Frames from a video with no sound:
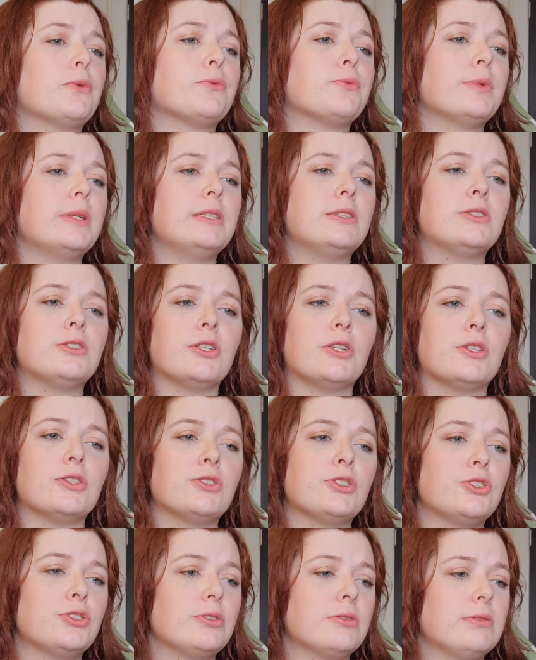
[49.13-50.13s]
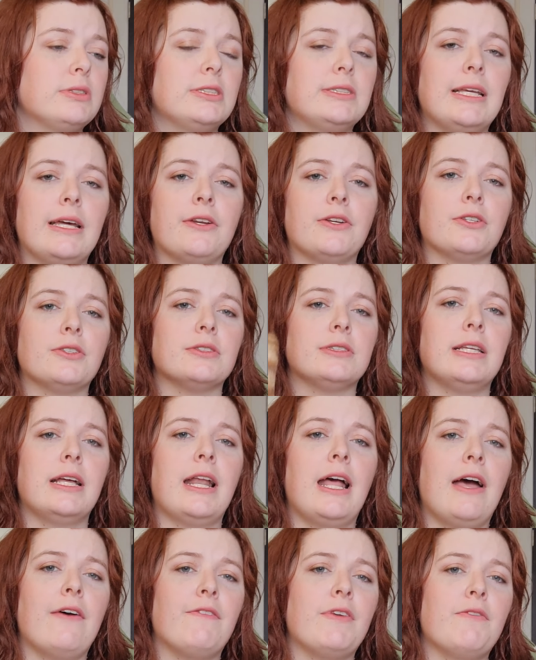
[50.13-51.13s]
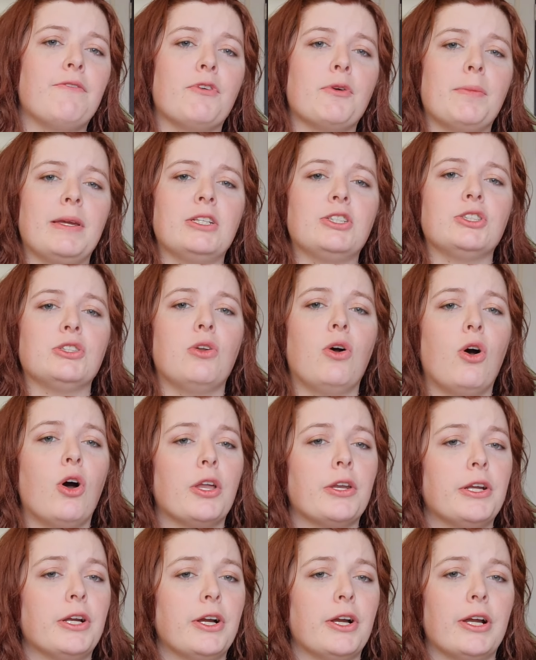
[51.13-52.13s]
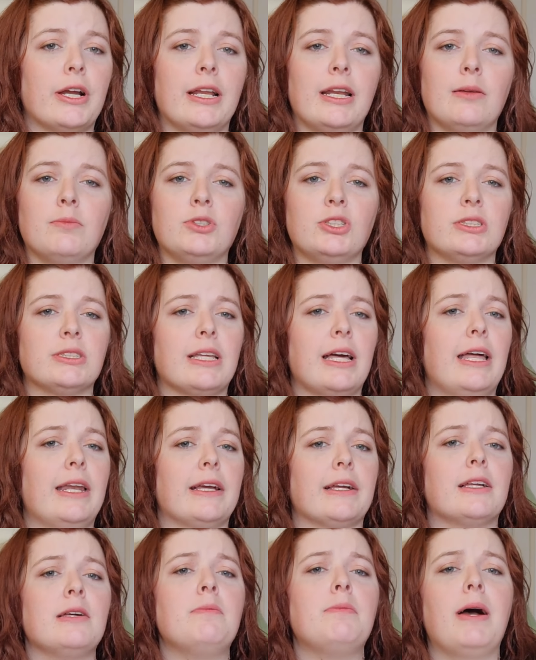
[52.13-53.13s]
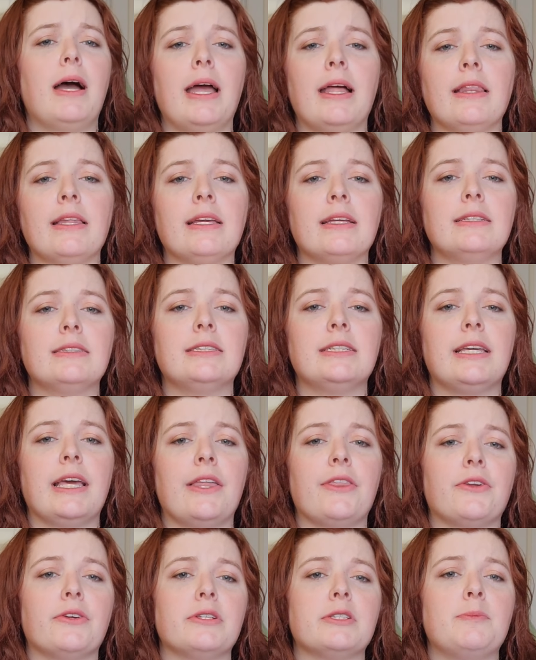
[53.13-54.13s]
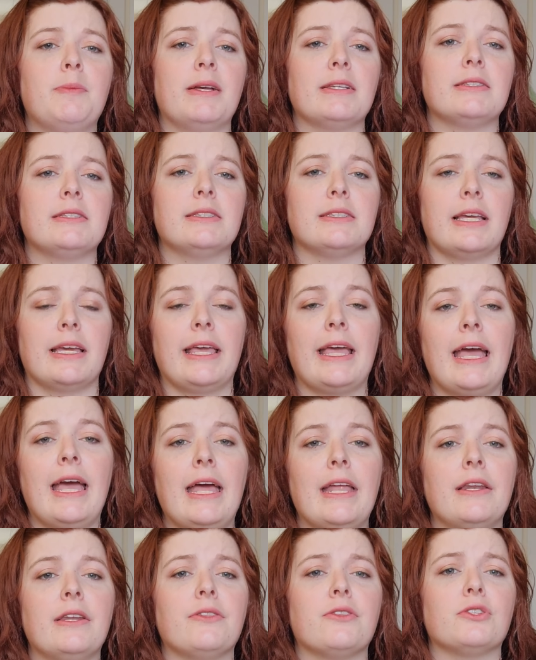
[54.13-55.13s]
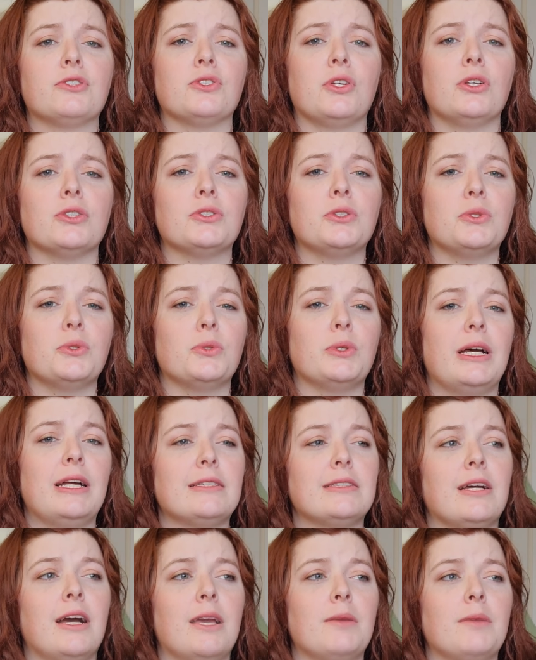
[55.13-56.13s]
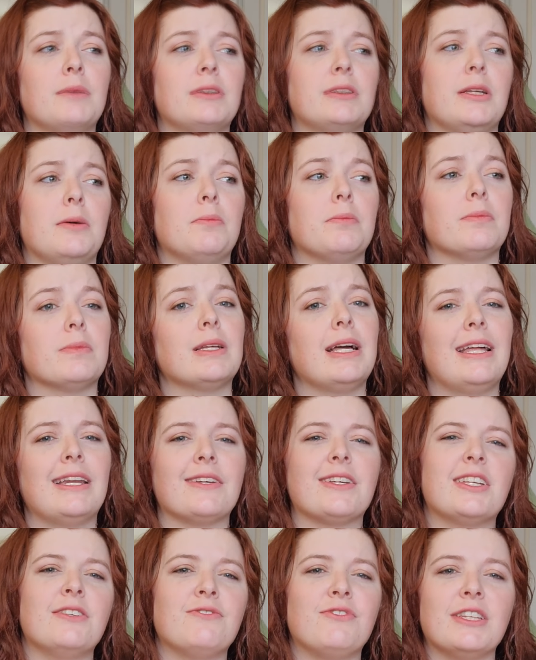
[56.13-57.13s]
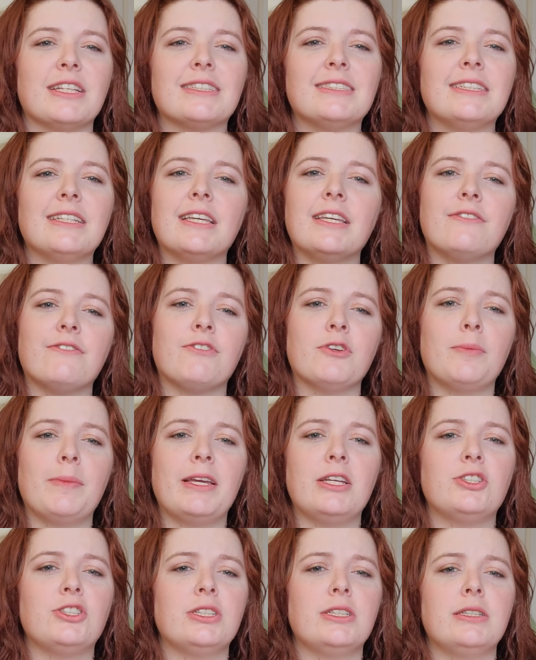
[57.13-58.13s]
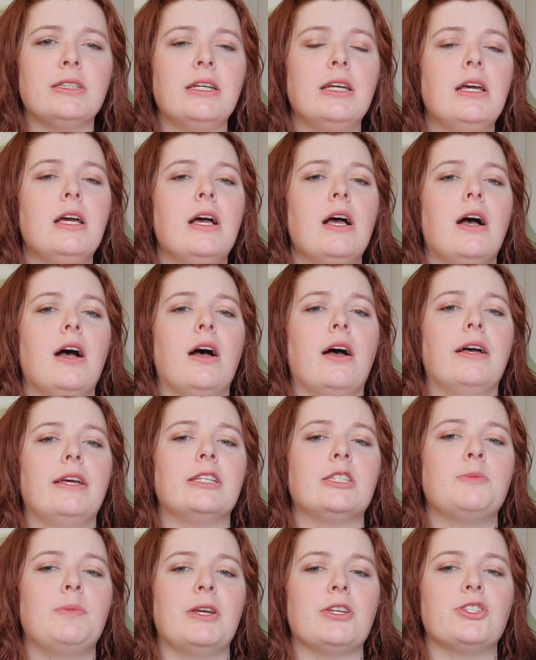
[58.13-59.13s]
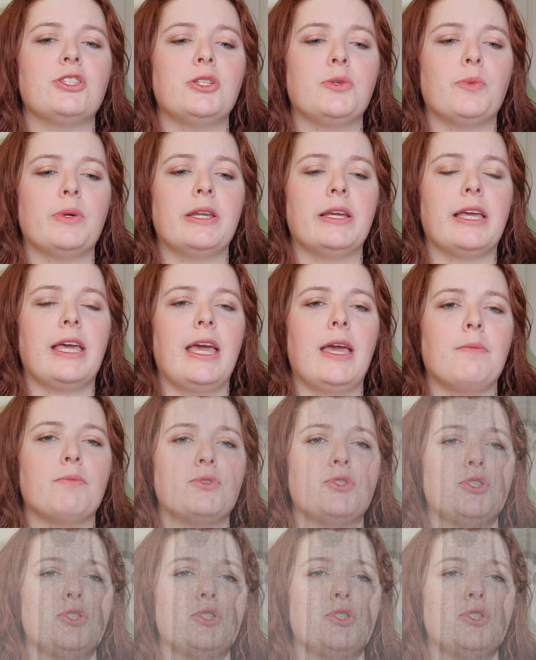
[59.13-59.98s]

research centers that have information on her, and I'm just kind of compiling it together as best as I can. There's also at times some kind of conflicting information, especially when it came